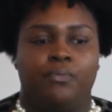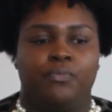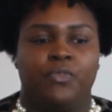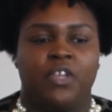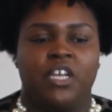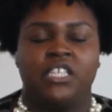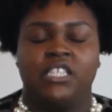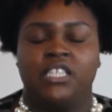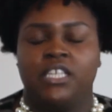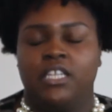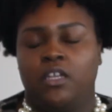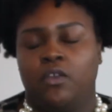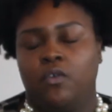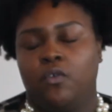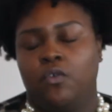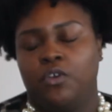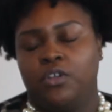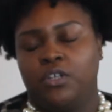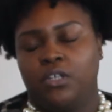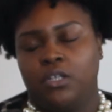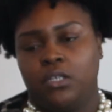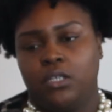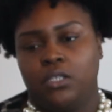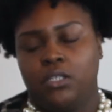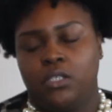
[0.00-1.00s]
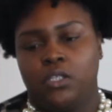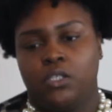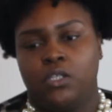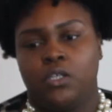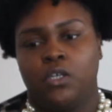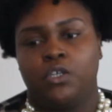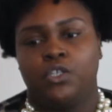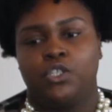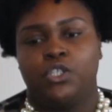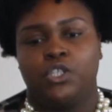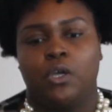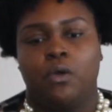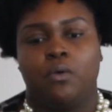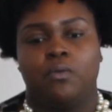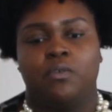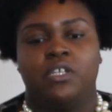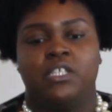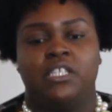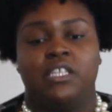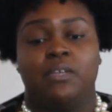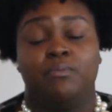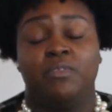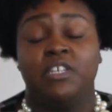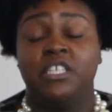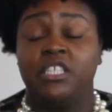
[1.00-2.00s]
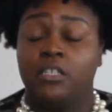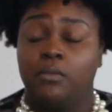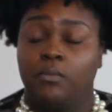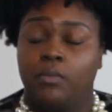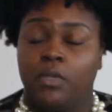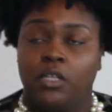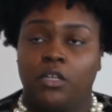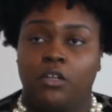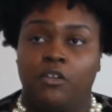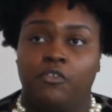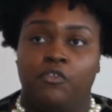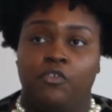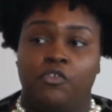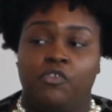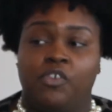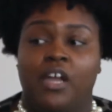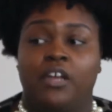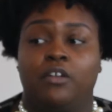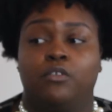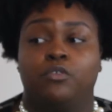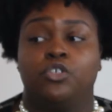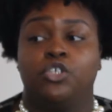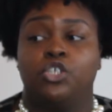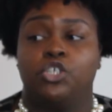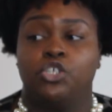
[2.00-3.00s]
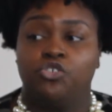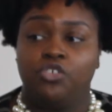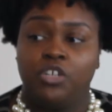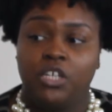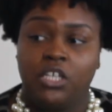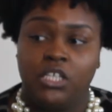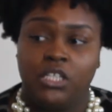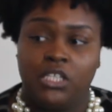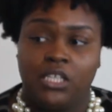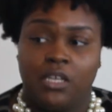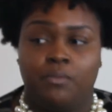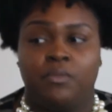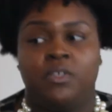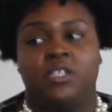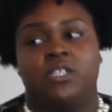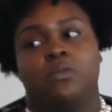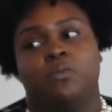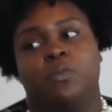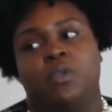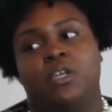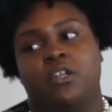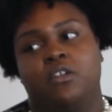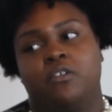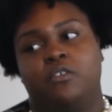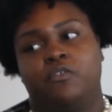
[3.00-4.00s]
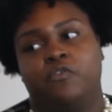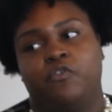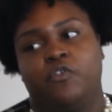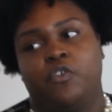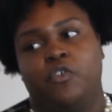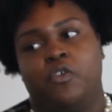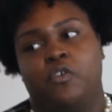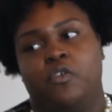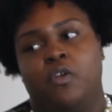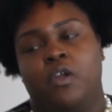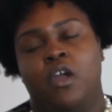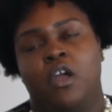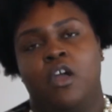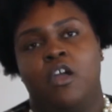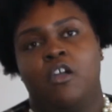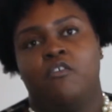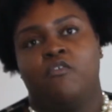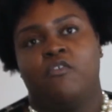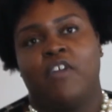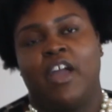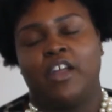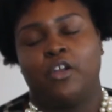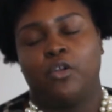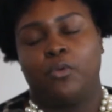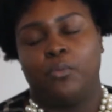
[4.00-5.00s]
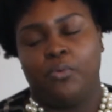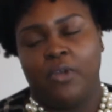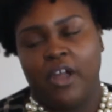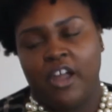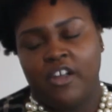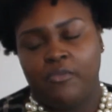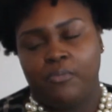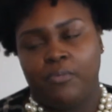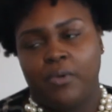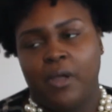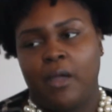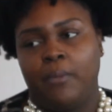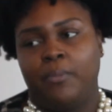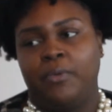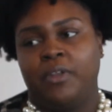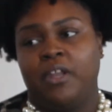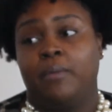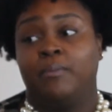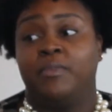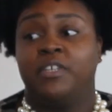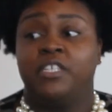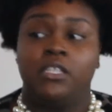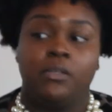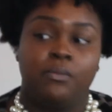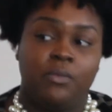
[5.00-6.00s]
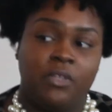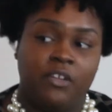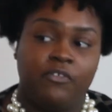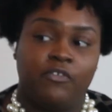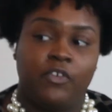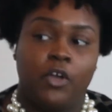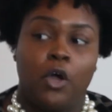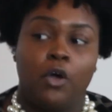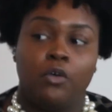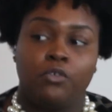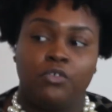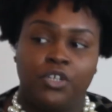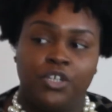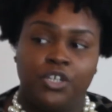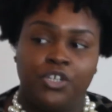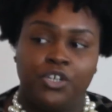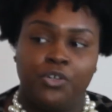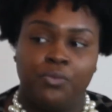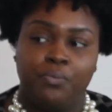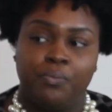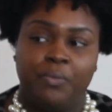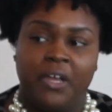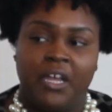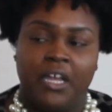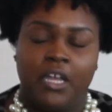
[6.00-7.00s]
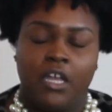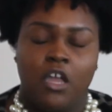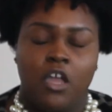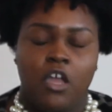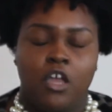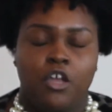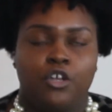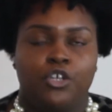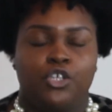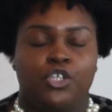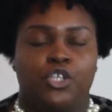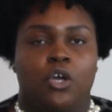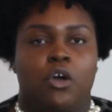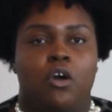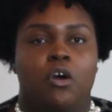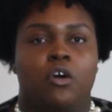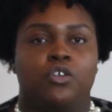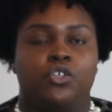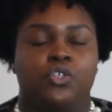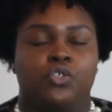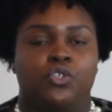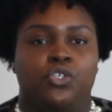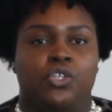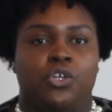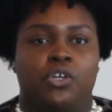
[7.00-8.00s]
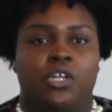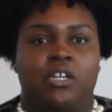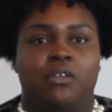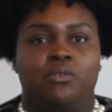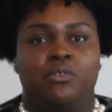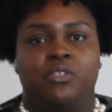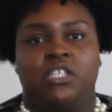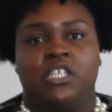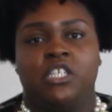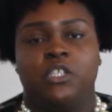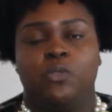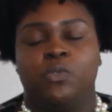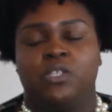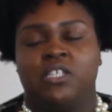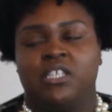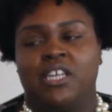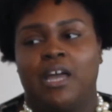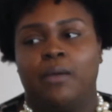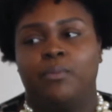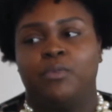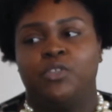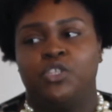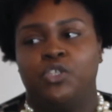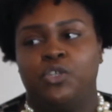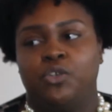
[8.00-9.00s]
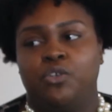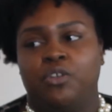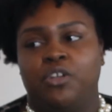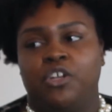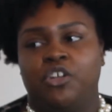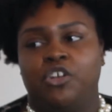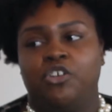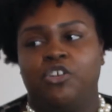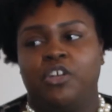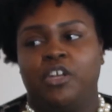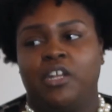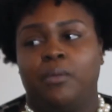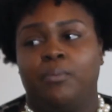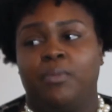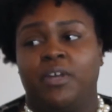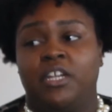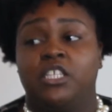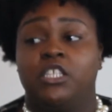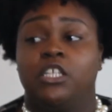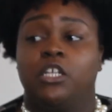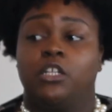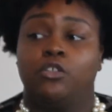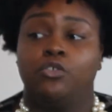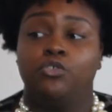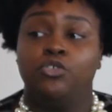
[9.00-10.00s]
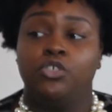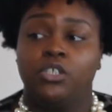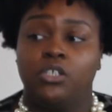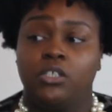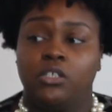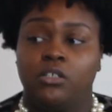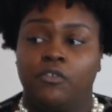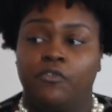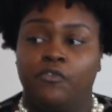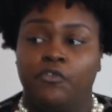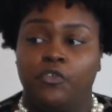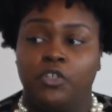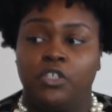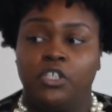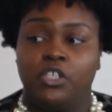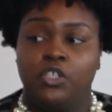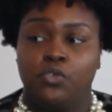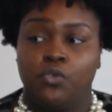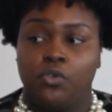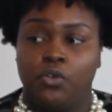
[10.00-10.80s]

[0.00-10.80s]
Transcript: a city ordinance. So it's a misdemeanor for riding on the streets, a misdemeanor for riding on private property, a misdemeanor for owning a dirt bike. So I also saw that this was an opportunity to create a better solution for this